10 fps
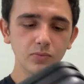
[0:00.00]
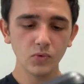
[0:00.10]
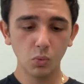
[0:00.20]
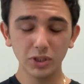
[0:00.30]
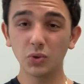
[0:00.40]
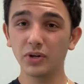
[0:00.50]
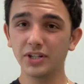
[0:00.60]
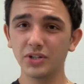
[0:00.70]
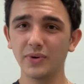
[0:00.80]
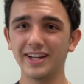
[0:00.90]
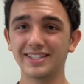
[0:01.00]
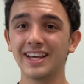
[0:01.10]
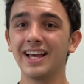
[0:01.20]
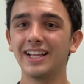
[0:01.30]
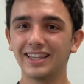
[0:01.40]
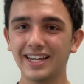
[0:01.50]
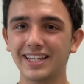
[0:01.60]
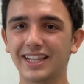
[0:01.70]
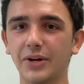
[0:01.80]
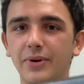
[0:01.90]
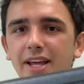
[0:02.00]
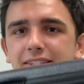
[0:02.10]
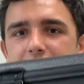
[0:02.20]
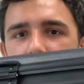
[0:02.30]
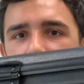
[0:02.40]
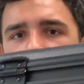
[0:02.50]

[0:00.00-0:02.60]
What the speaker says: What you want to do is lay the clarinet down